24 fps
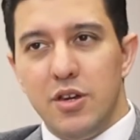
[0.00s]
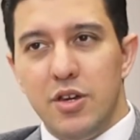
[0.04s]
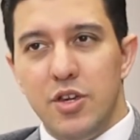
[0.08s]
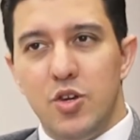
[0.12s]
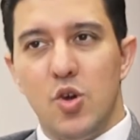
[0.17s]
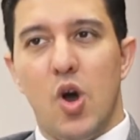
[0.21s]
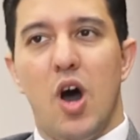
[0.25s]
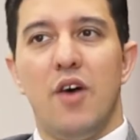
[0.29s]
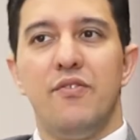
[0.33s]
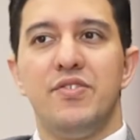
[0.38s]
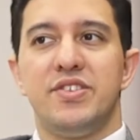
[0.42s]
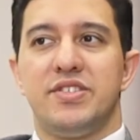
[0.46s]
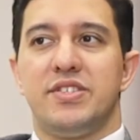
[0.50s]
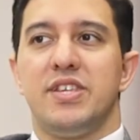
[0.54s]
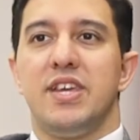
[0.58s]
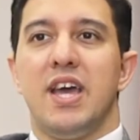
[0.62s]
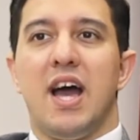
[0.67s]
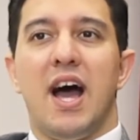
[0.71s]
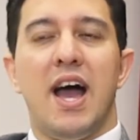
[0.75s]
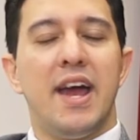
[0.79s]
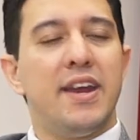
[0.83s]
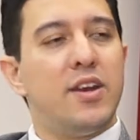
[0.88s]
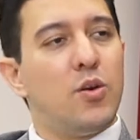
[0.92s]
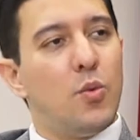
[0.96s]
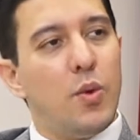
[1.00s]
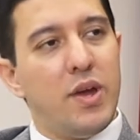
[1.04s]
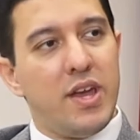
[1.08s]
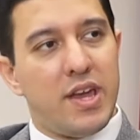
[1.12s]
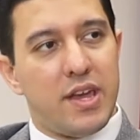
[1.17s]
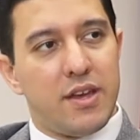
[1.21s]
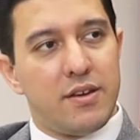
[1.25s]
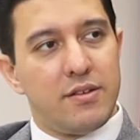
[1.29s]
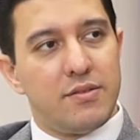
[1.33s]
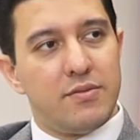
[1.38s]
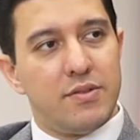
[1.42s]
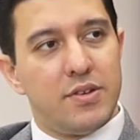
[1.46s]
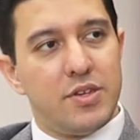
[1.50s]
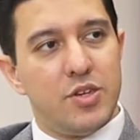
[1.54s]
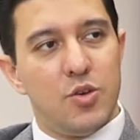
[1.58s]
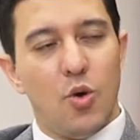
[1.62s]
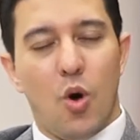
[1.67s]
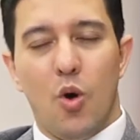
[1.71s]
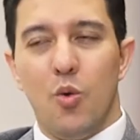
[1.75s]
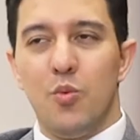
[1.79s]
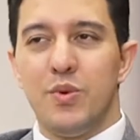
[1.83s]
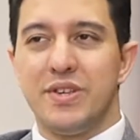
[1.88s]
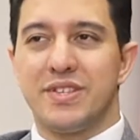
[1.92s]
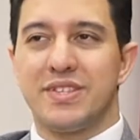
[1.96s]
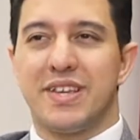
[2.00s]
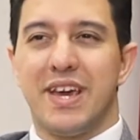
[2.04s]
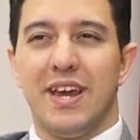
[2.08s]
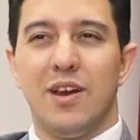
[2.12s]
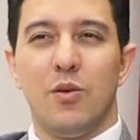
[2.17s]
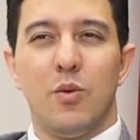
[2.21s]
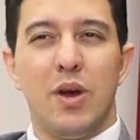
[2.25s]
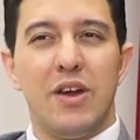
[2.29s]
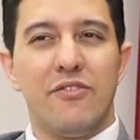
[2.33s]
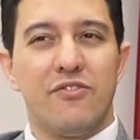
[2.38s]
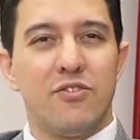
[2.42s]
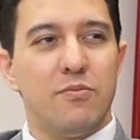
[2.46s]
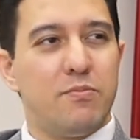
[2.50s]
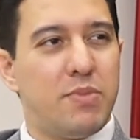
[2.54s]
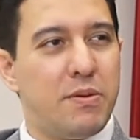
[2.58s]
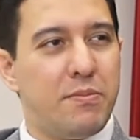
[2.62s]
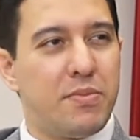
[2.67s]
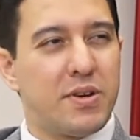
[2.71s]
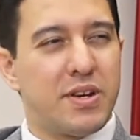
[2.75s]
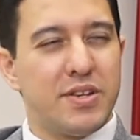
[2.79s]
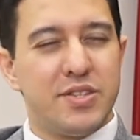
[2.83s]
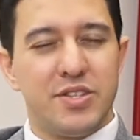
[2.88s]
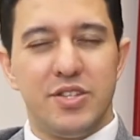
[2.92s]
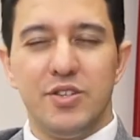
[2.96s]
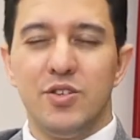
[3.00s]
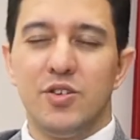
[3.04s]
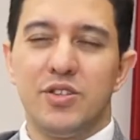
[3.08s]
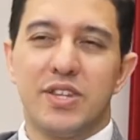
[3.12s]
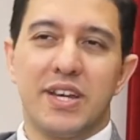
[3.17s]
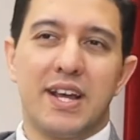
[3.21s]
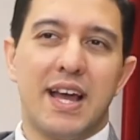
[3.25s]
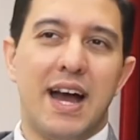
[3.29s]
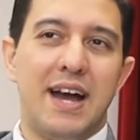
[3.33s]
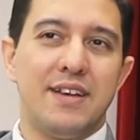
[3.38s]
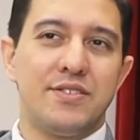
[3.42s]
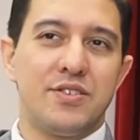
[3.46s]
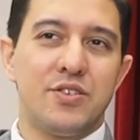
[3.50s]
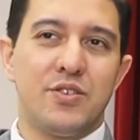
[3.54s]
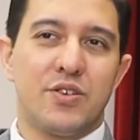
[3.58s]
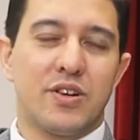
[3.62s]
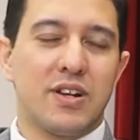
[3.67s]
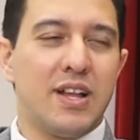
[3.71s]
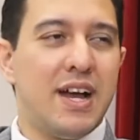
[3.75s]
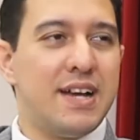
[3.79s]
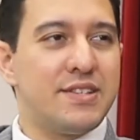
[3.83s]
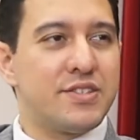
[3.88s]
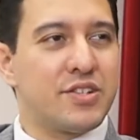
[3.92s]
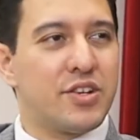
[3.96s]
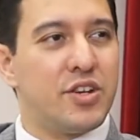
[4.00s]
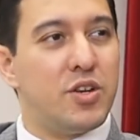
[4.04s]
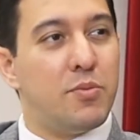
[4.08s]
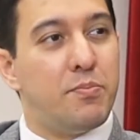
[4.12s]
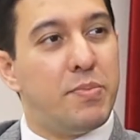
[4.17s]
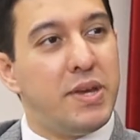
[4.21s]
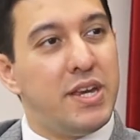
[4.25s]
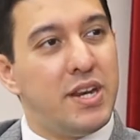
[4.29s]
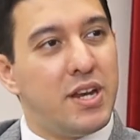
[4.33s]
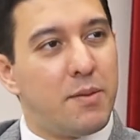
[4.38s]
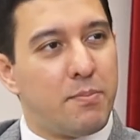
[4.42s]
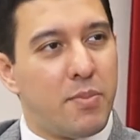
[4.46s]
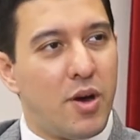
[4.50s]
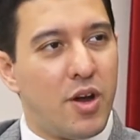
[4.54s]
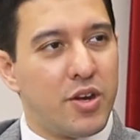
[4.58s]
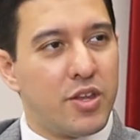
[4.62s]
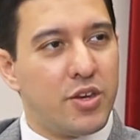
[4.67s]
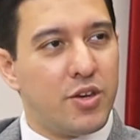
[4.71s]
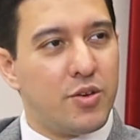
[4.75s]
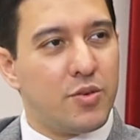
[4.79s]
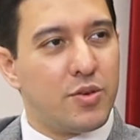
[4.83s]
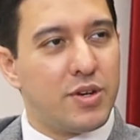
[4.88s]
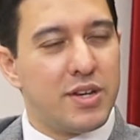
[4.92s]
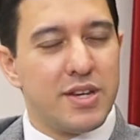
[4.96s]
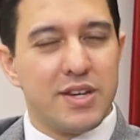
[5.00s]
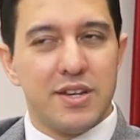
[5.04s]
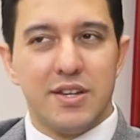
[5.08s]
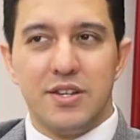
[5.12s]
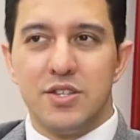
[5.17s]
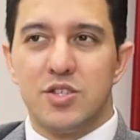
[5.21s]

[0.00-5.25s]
You obviously hide away. You always get away from people because you know the guys in your class are going to beat up on you.